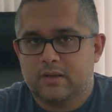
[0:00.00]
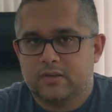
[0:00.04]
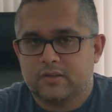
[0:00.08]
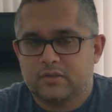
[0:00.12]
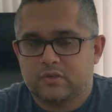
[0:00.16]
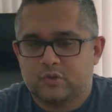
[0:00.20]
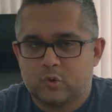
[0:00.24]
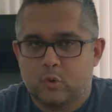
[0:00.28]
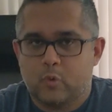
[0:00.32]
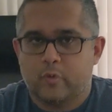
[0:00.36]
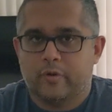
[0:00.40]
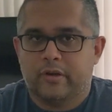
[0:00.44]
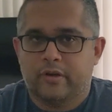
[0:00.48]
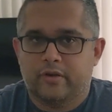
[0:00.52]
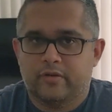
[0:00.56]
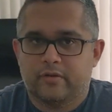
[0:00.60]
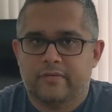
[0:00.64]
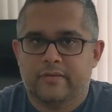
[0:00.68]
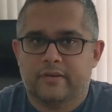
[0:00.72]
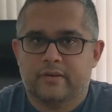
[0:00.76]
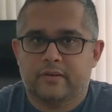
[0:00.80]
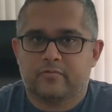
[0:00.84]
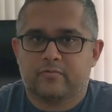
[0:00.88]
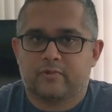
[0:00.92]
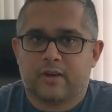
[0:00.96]

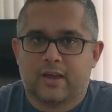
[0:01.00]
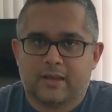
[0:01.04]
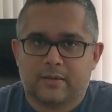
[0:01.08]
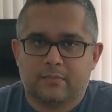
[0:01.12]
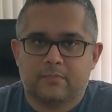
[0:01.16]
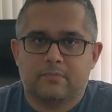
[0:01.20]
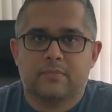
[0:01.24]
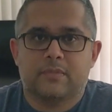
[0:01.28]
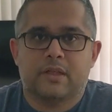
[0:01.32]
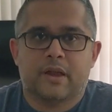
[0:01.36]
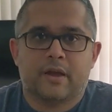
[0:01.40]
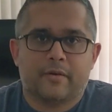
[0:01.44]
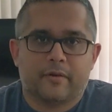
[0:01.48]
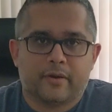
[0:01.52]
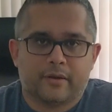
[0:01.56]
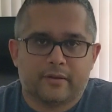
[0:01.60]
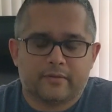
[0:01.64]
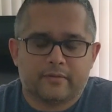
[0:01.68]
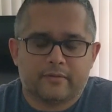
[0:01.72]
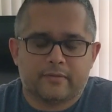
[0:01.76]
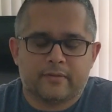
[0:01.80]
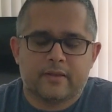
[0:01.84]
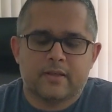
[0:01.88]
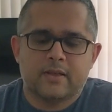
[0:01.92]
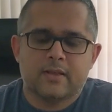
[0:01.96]
story-driven crime
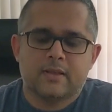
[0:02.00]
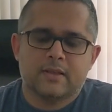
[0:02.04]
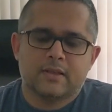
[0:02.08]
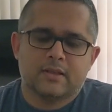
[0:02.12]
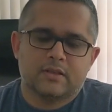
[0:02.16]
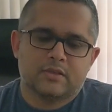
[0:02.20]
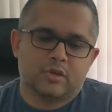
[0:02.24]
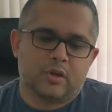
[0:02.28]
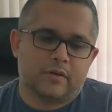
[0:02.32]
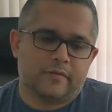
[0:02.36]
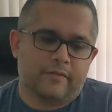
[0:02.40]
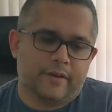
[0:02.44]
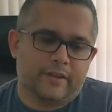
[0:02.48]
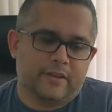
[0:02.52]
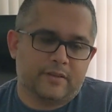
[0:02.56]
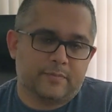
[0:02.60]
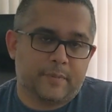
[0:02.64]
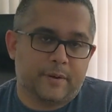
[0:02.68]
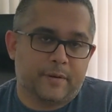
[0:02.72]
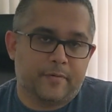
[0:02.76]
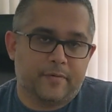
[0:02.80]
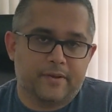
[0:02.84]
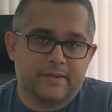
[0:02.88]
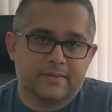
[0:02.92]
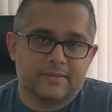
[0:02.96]
narrative solving
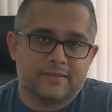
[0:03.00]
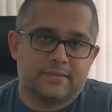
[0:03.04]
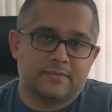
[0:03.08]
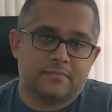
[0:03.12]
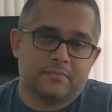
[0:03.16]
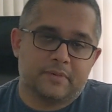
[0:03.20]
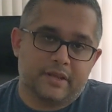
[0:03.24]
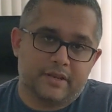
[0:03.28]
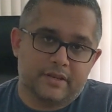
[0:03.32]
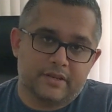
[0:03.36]
experience.